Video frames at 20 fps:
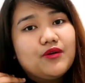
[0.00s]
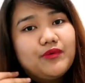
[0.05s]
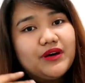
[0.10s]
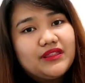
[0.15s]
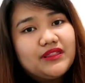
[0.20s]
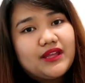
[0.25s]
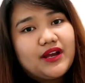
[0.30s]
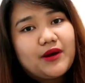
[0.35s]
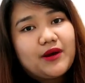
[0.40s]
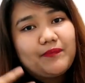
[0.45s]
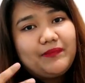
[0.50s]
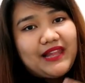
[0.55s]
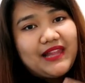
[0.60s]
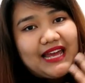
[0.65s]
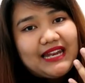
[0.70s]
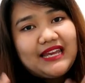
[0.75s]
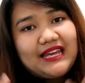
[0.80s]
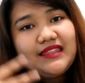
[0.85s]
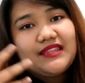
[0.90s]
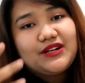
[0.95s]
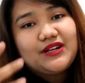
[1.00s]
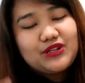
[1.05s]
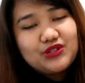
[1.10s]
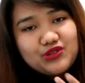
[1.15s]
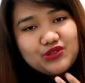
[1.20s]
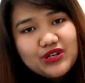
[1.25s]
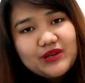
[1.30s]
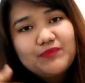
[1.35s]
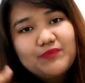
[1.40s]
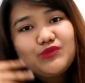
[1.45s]
when they are planning their
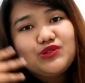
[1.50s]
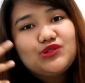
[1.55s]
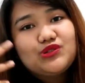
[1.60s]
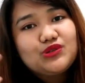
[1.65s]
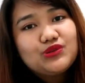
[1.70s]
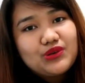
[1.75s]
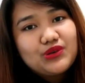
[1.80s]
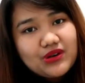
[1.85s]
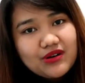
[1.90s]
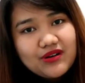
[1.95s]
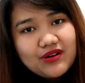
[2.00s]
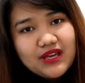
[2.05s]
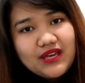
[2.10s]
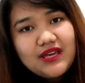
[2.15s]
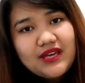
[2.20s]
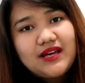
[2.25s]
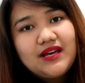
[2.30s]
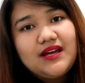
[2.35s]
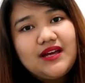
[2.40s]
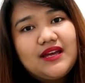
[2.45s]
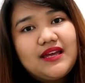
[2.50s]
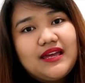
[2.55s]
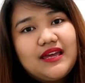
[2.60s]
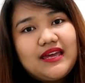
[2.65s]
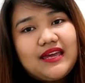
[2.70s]
trip to Korea.